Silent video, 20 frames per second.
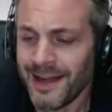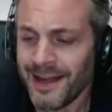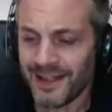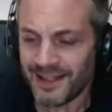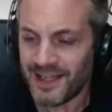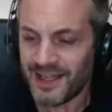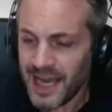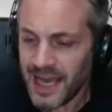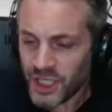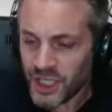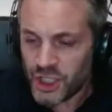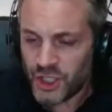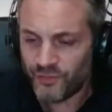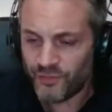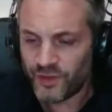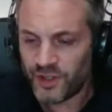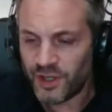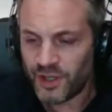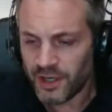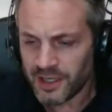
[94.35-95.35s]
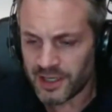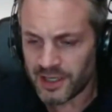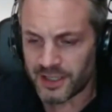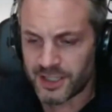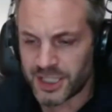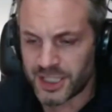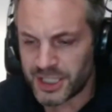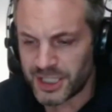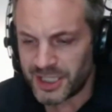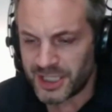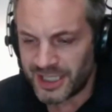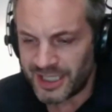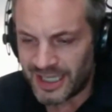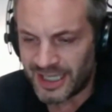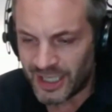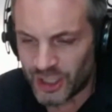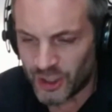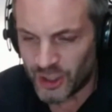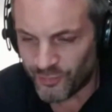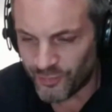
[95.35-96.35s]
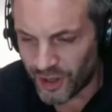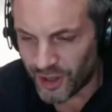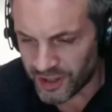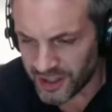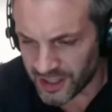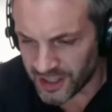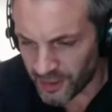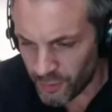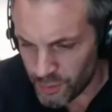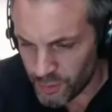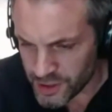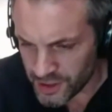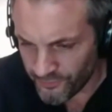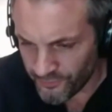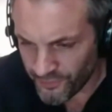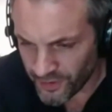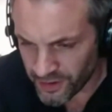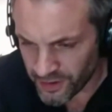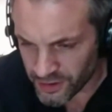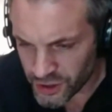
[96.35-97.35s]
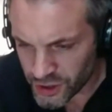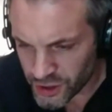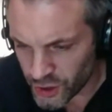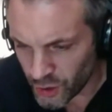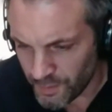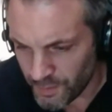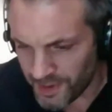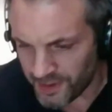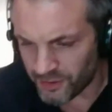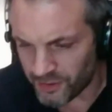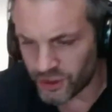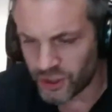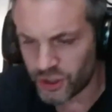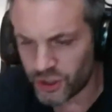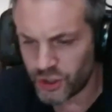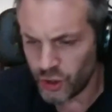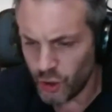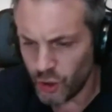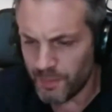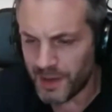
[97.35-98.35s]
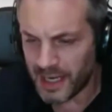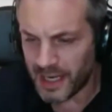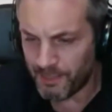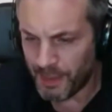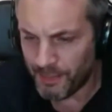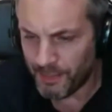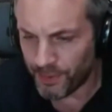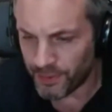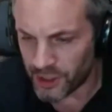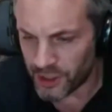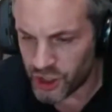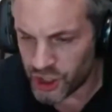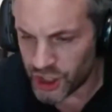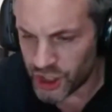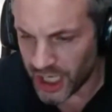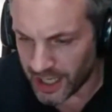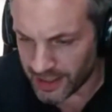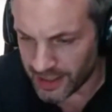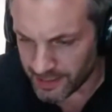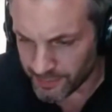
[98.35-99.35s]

Yes, you've got it. You've got it. Who's the first? There's so many people in the chat.